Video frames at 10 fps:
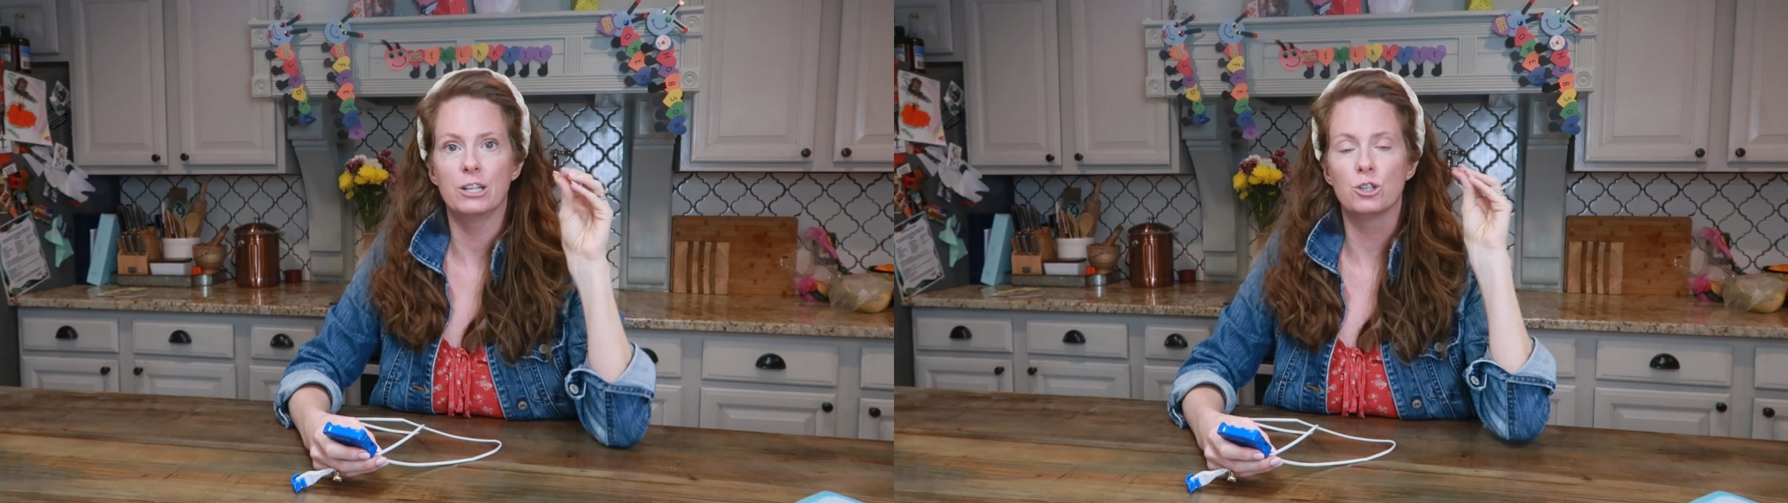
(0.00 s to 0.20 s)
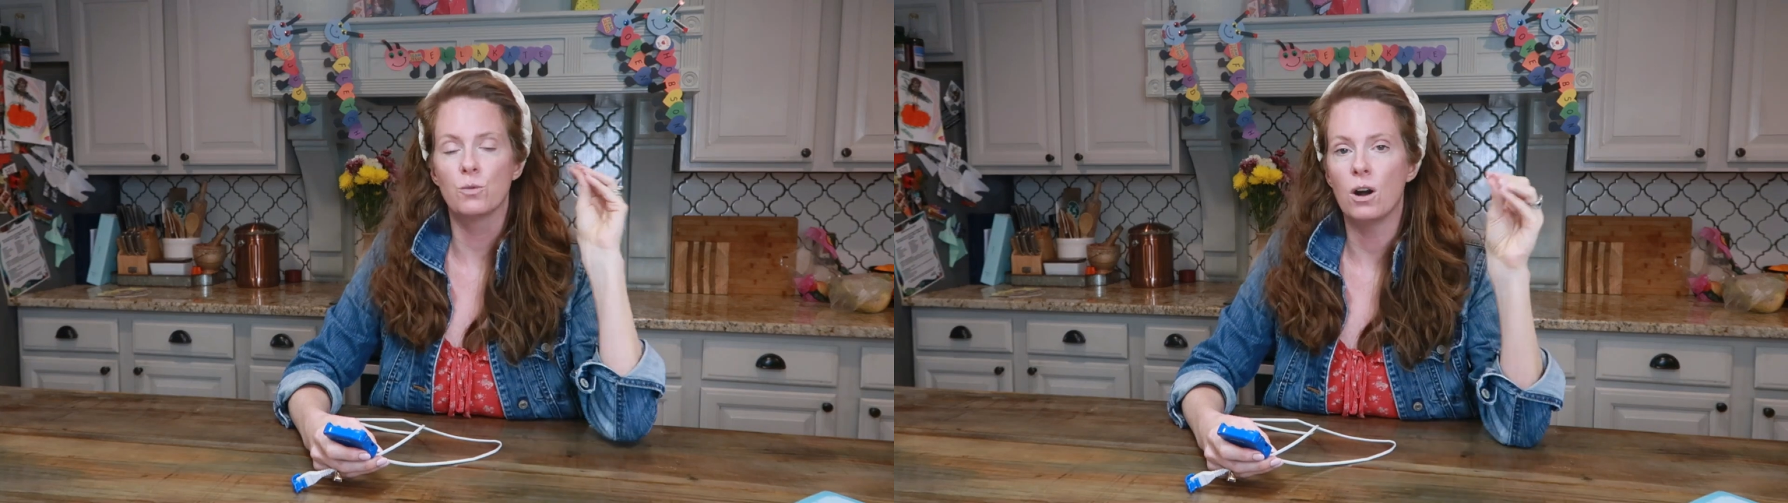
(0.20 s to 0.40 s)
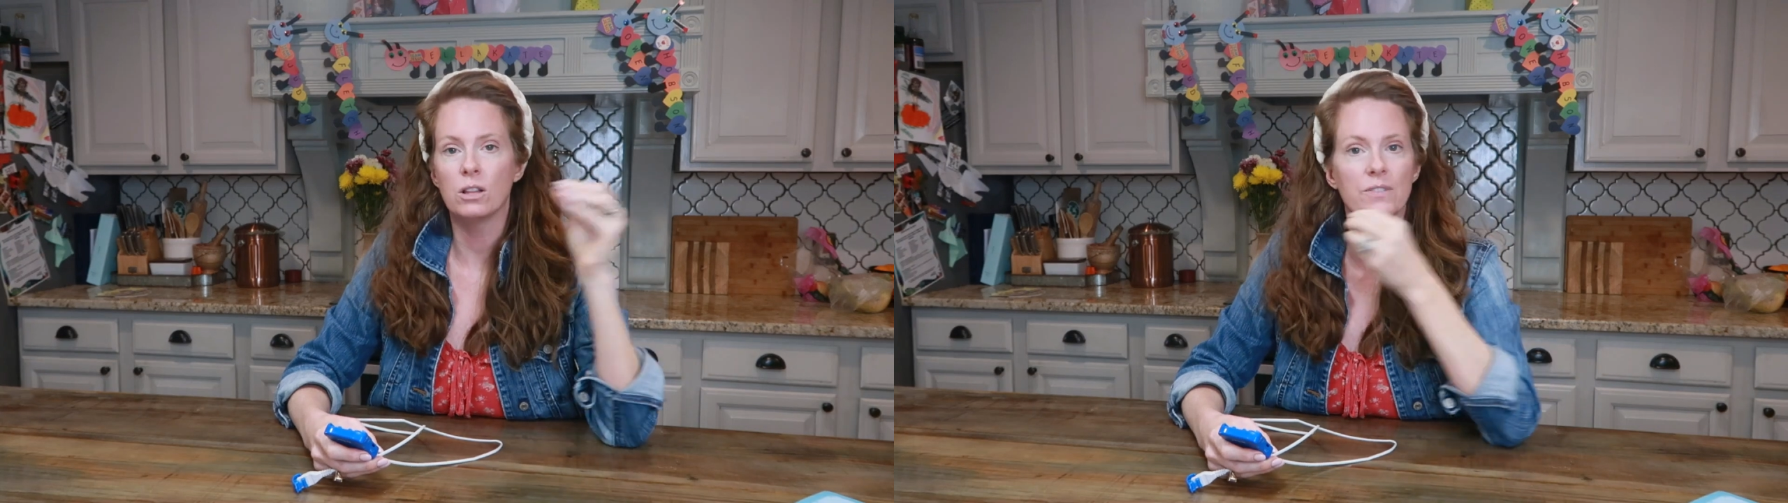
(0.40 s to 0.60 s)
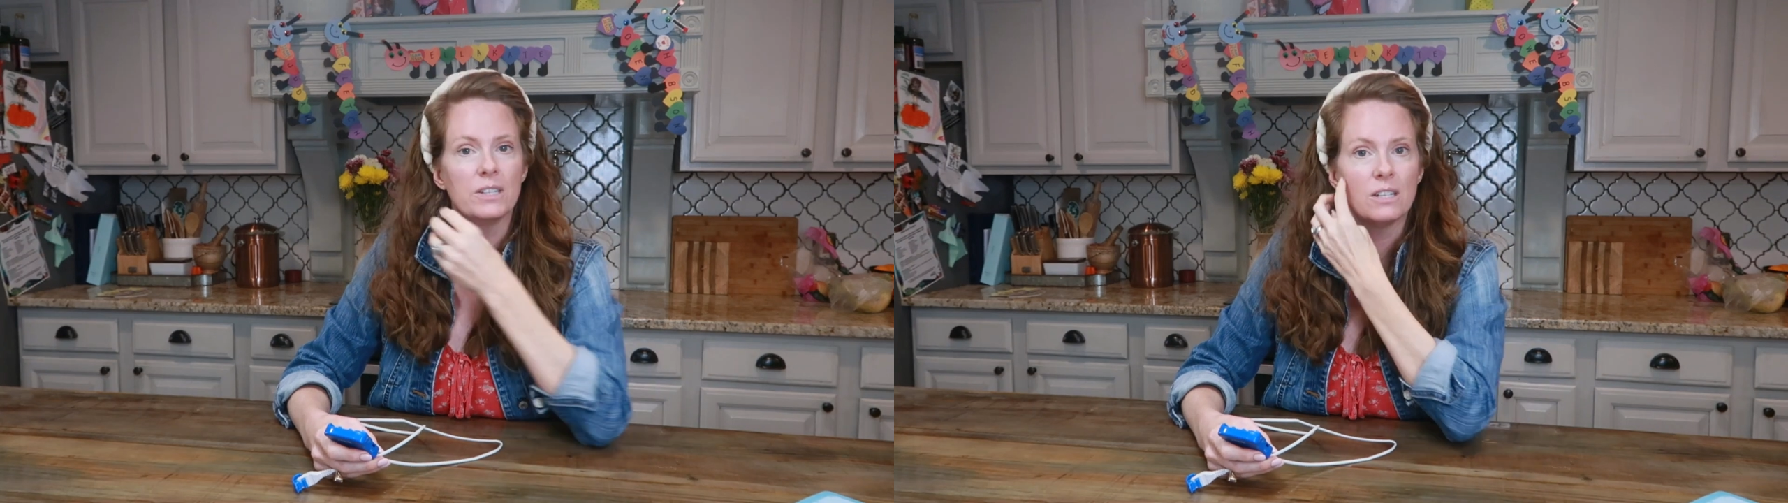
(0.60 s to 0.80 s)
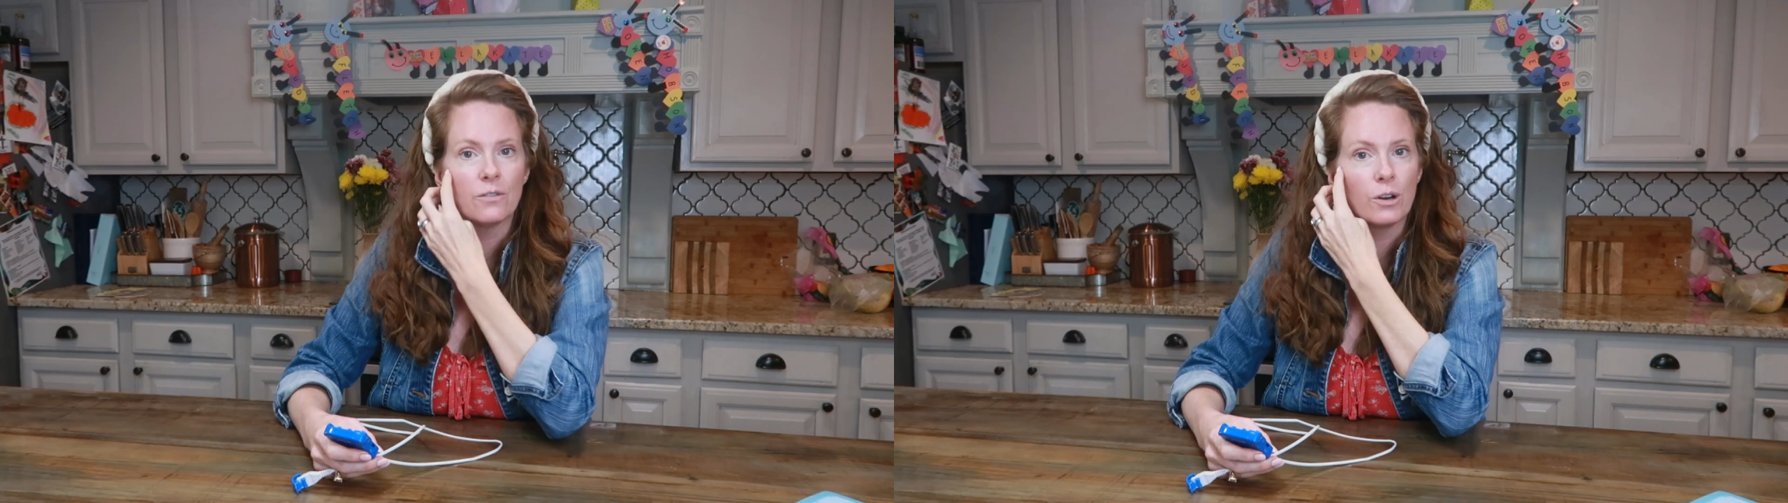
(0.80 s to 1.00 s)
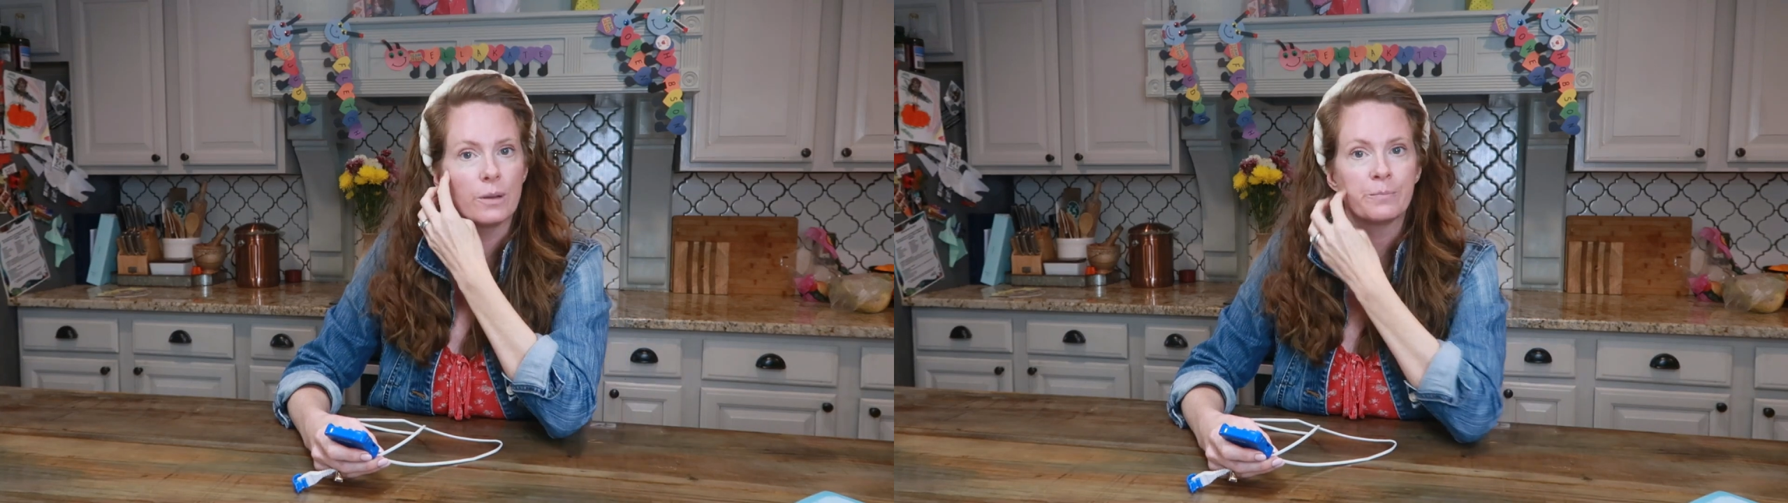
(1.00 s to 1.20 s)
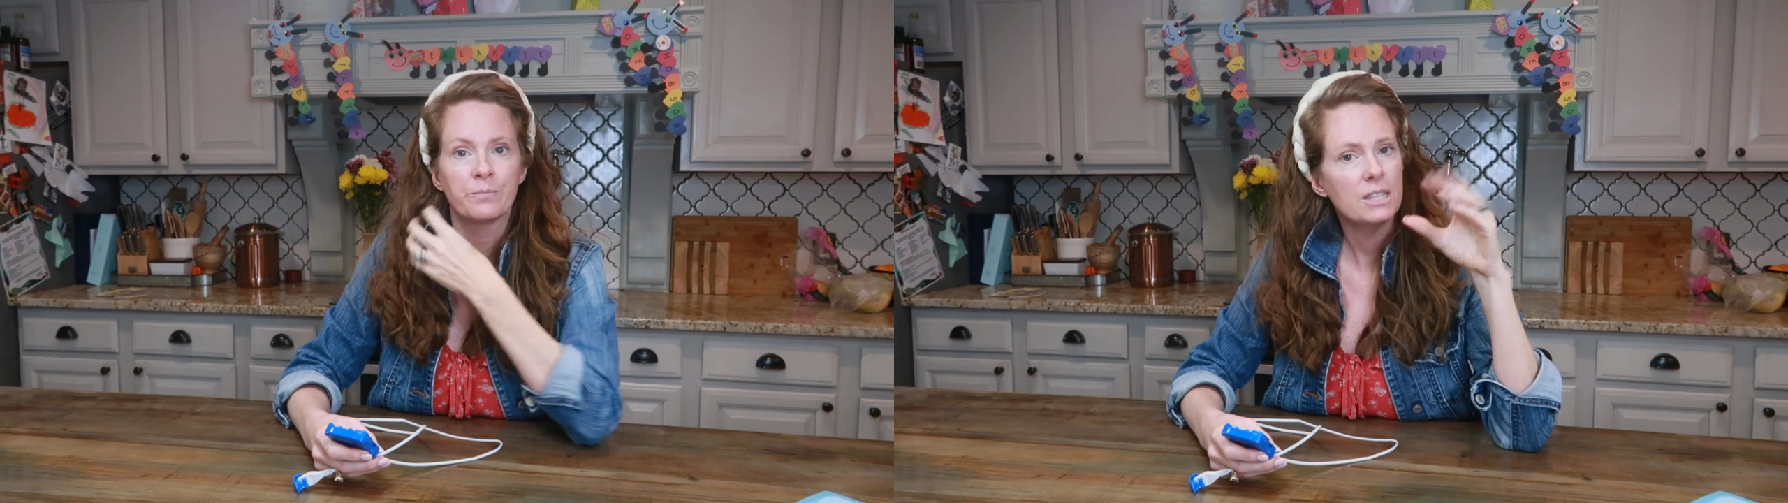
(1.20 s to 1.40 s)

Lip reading: to do all of these different